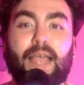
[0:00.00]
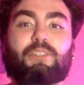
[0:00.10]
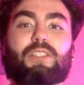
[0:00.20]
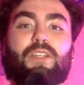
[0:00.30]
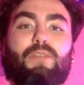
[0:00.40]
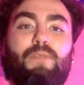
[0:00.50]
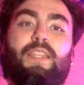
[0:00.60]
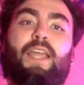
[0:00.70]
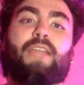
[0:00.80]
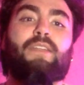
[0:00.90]
just going to
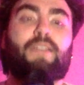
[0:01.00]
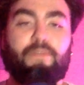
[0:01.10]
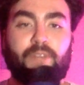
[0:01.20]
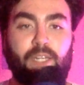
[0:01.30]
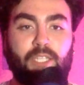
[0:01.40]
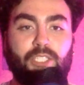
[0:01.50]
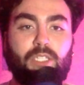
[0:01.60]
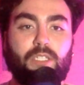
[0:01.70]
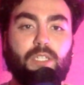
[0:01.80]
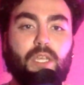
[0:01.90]
read like the
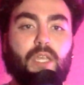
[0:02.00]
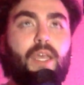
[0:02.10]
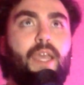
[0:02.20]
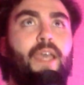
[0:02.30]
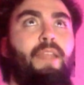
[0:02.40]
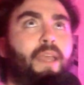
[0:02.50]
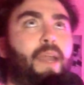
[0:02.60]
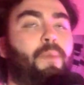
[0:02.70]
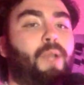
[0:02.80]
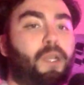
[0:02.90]
definition, and
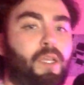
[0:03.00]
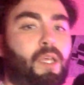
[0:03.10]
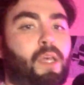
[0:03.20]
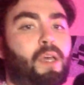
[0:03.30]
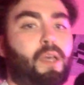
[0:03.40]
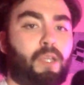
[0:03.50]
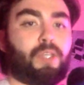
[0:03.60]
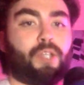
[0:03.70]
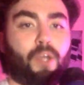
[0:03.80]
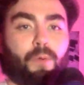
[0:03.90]
then I'm going
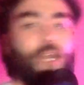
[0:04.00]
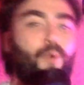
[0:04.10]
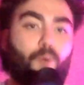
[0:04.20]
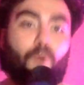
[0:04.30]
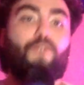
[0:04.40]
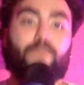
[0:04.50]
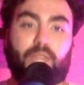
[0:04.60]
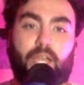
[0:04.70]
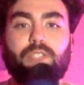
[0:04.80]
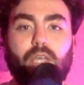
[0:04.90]
to, we're going to roll from
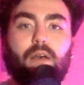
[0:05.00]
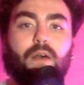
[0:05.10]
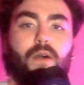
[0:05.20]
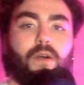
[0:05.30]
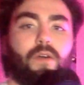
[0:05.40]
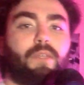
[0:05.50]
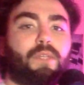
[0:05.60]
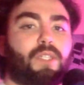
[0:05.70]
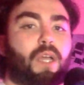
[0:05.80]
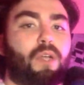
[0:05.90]
there. So the
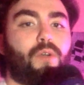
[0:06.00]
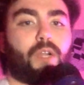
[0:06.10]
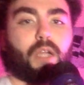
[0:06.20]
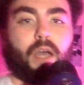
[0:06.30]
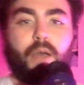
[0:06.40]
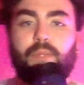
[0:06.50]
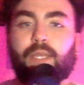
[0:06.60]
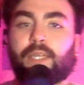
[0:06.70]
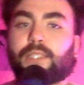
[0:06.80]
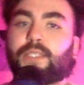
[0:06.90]
Madonna-Whore
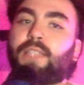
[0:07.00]
Complex, a